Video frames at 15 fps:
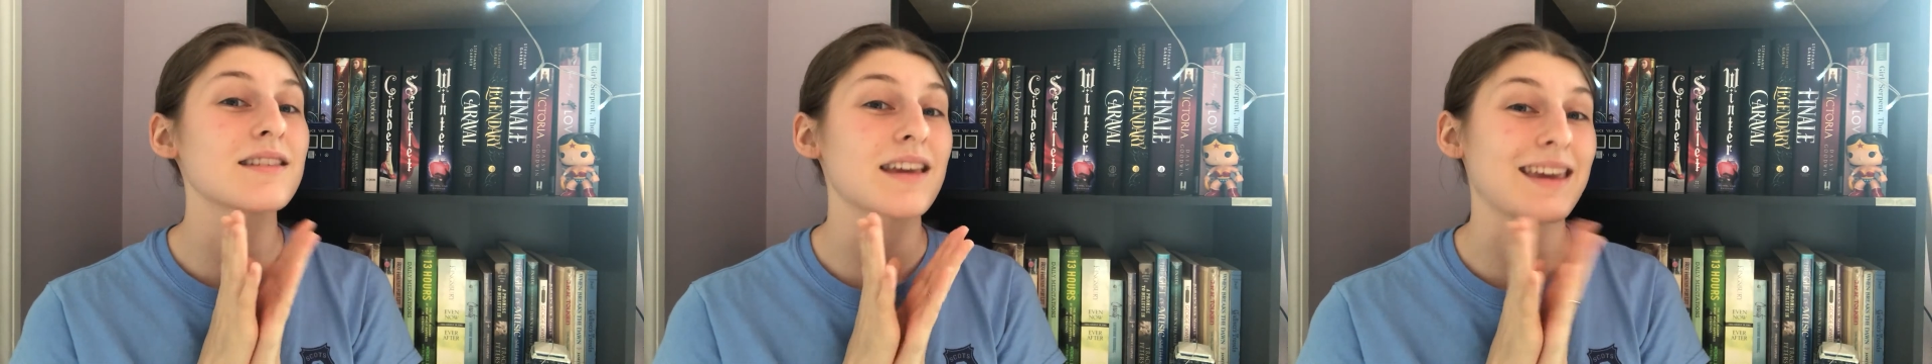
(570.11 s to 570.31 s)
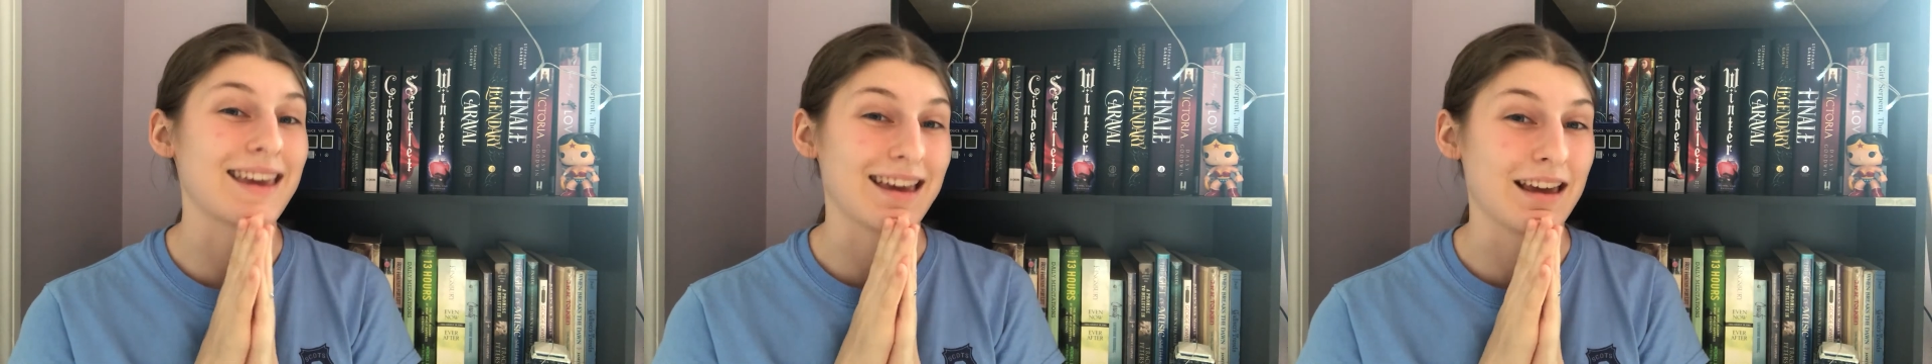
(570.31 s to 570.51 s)

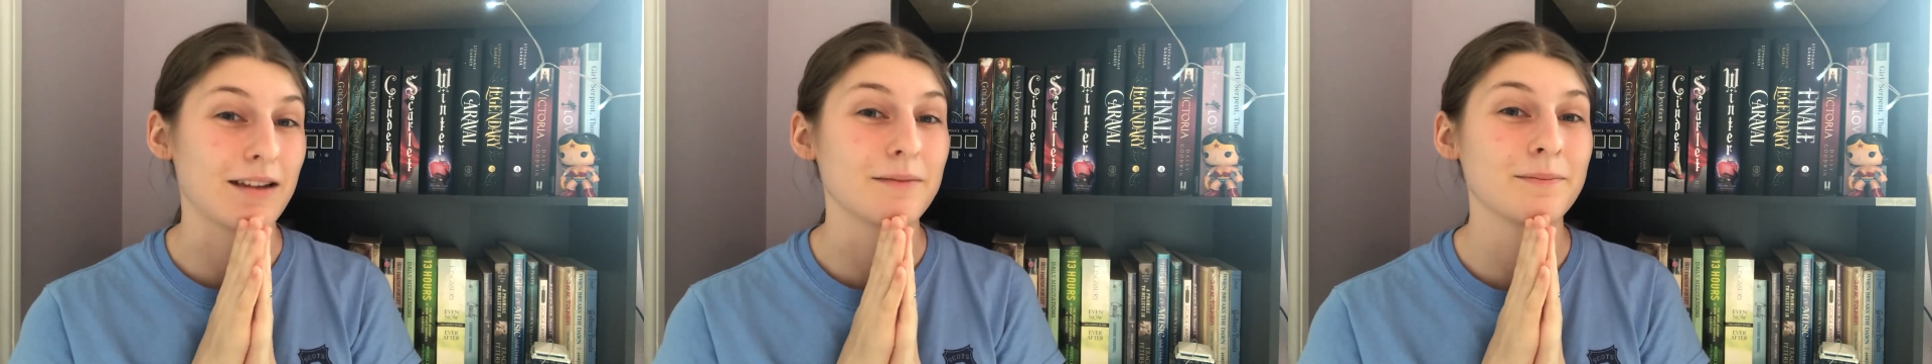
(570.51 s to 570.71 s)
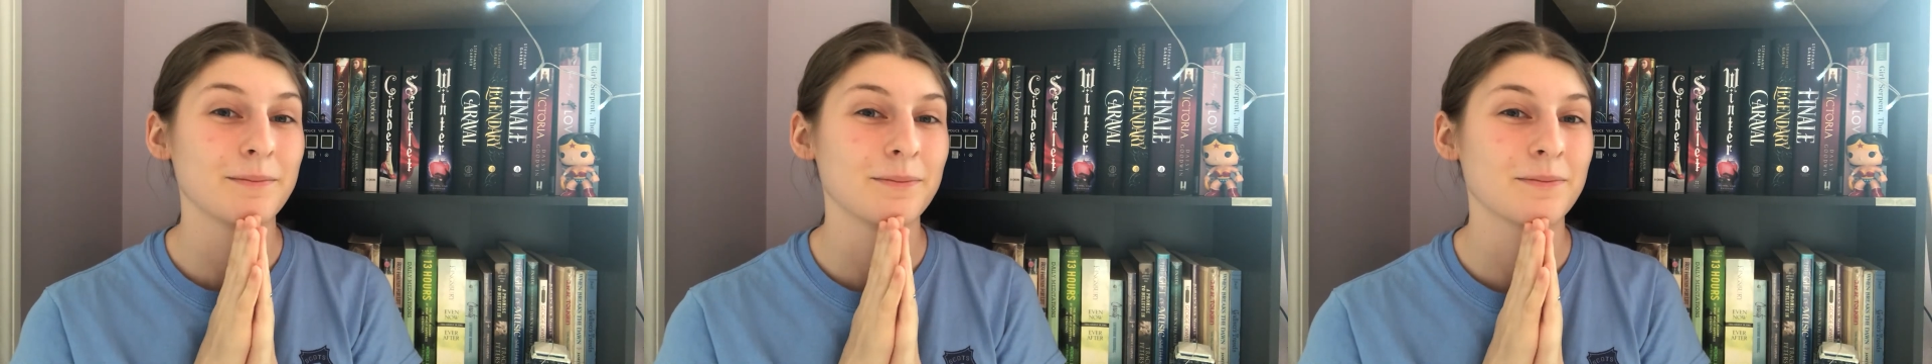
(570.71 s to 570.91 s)

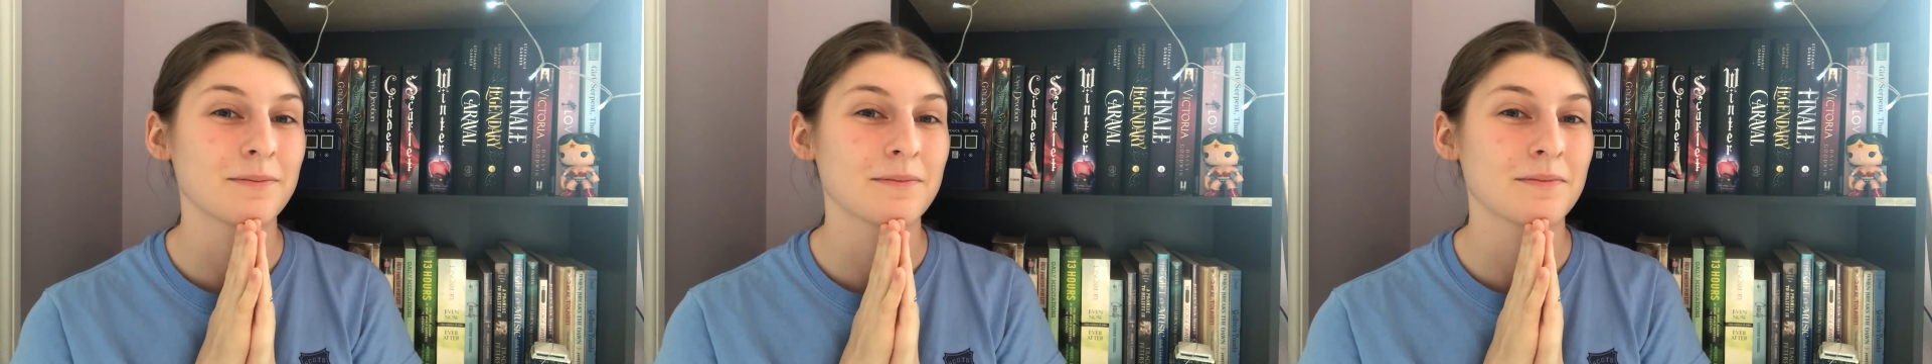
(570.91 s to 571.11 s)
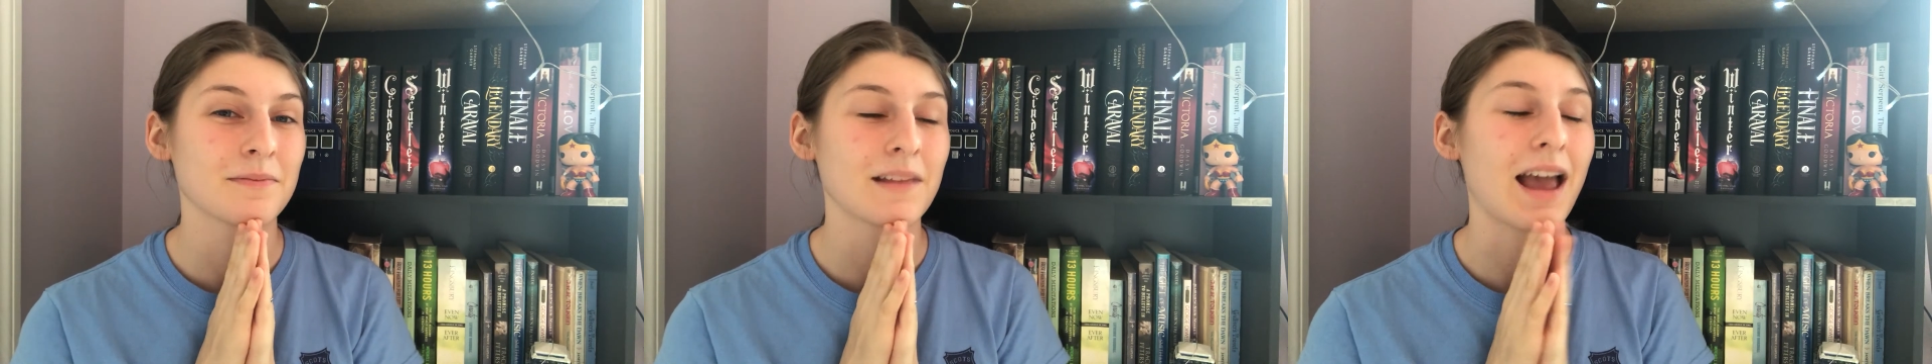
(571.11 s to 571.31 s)
again
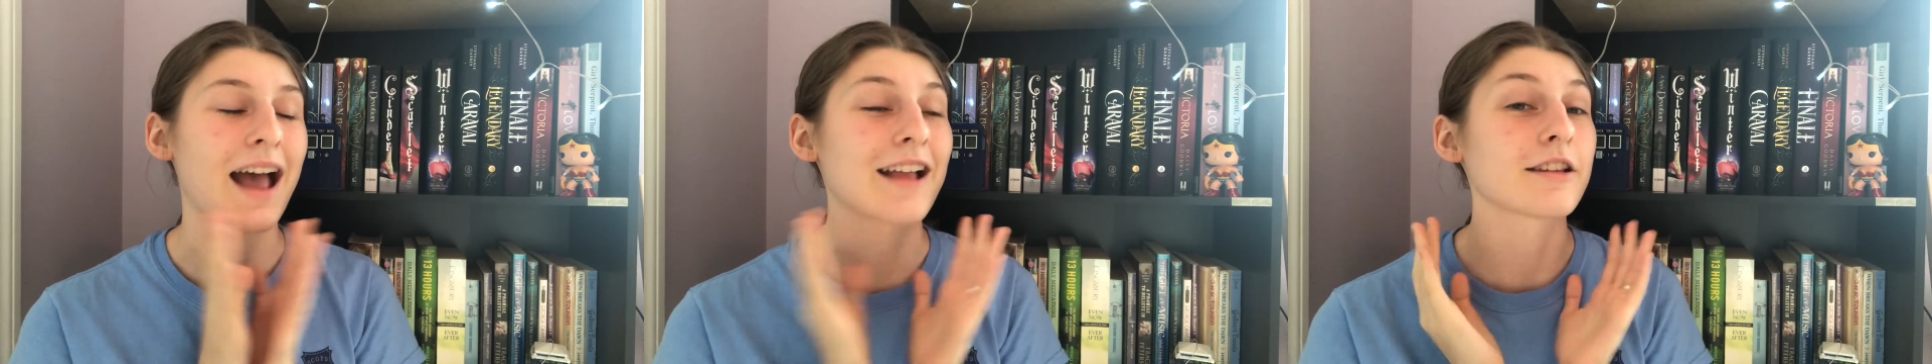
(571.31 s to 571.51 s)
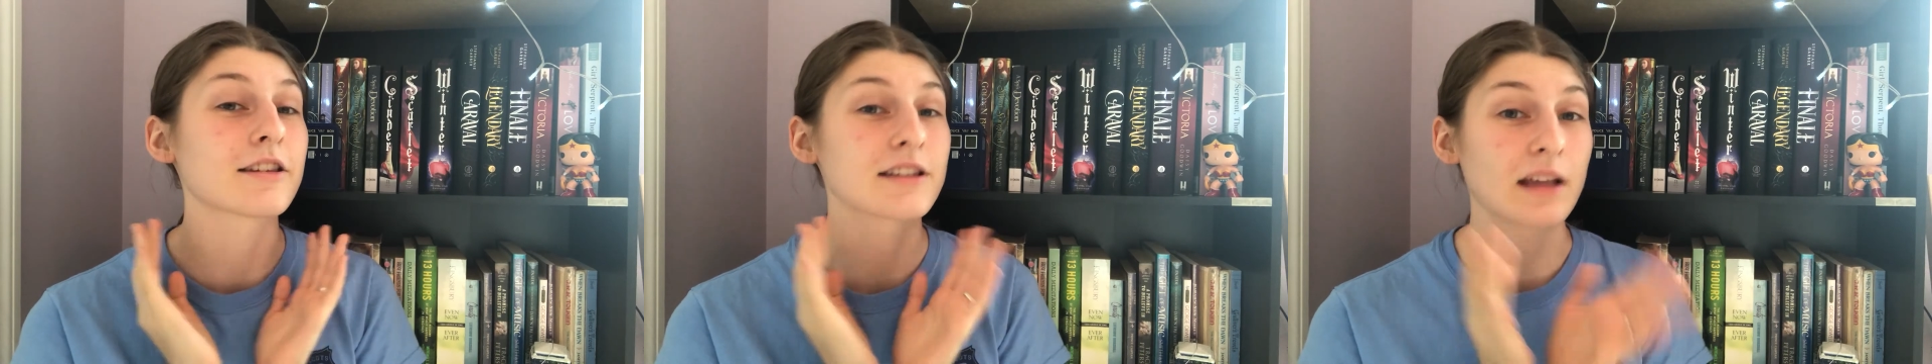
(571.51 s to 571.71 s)

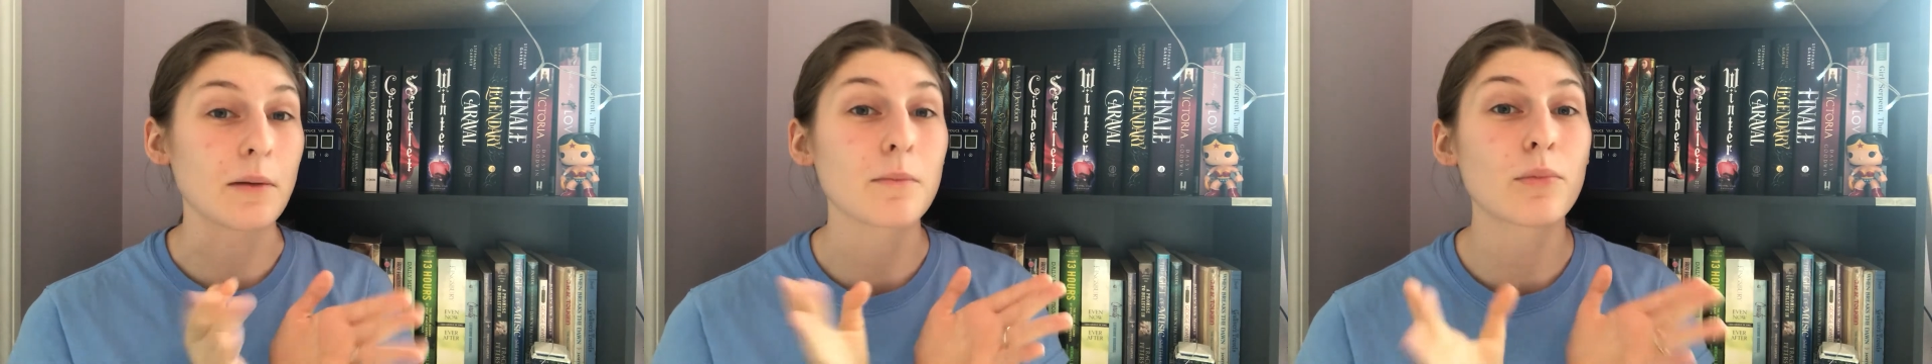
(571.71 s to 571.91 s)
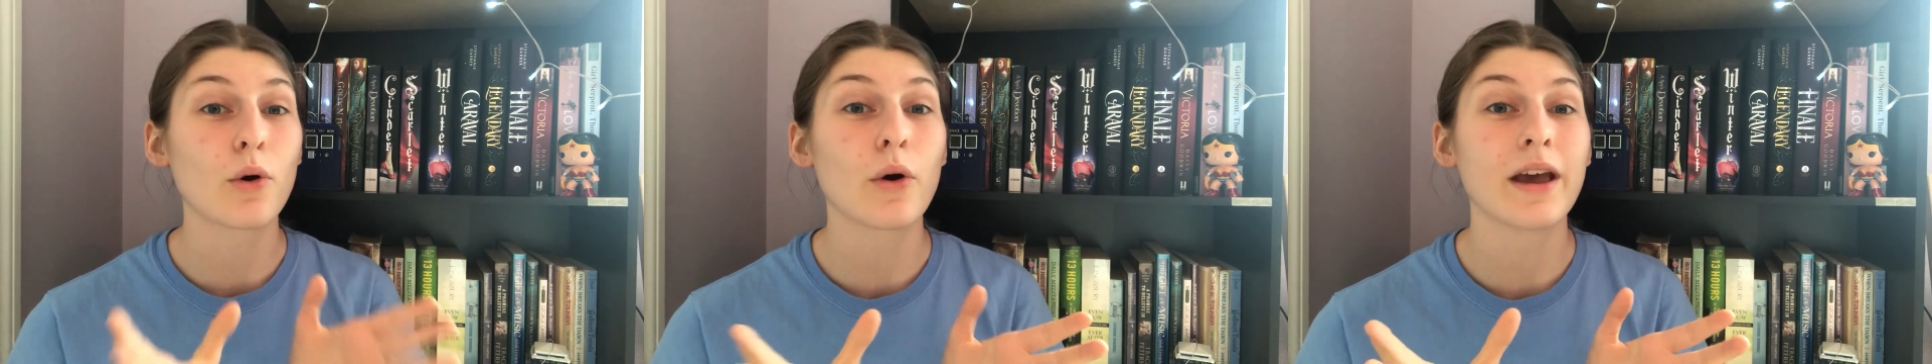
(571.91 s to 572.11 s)
at
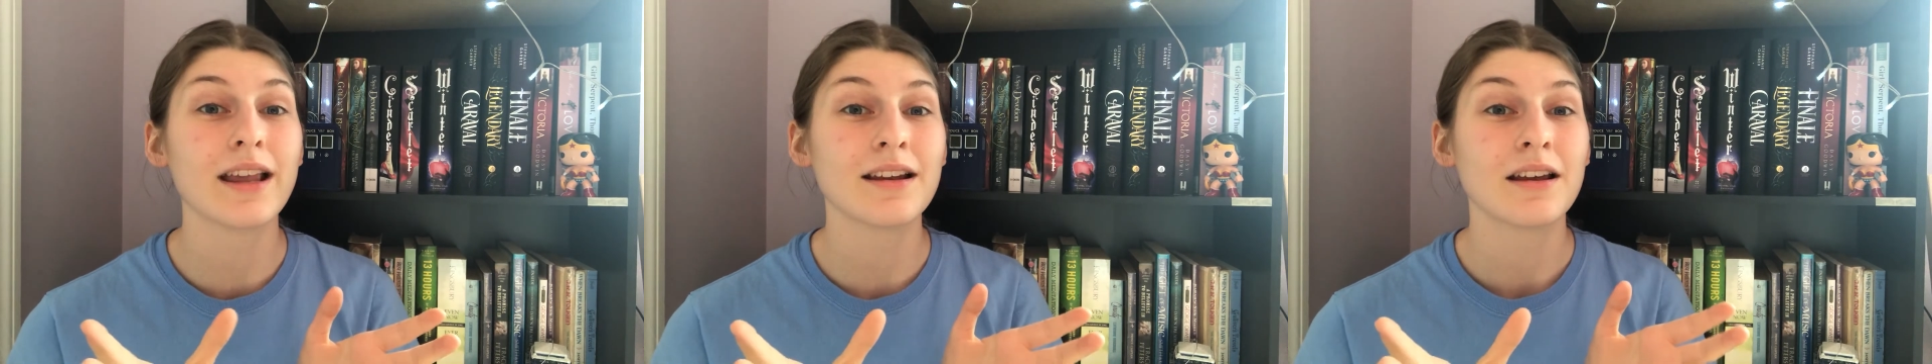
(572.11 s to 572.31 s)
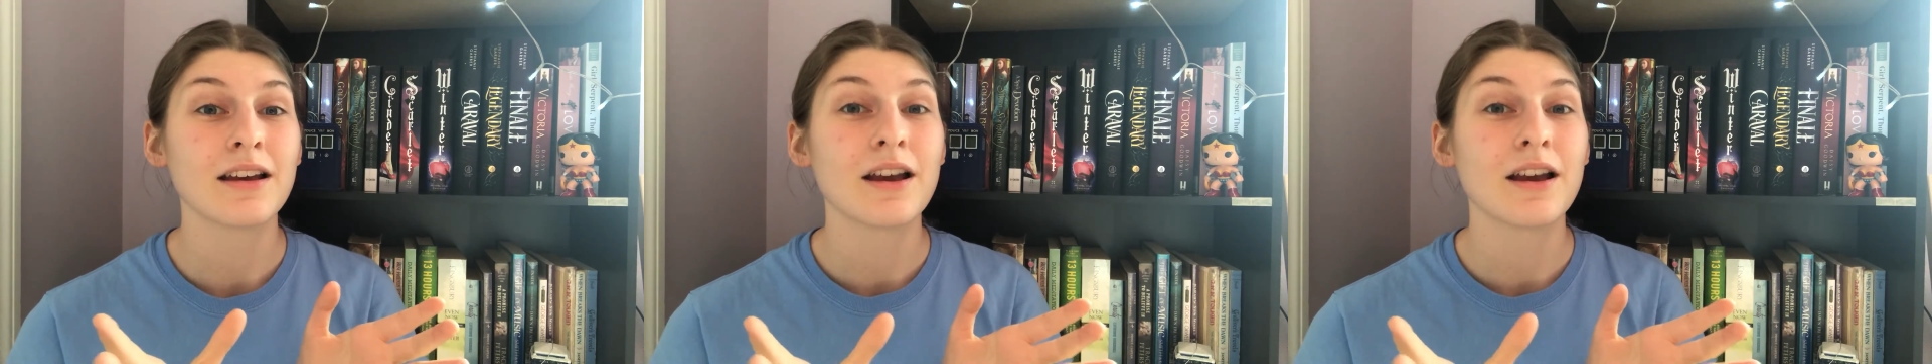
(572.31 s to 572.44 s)
some point.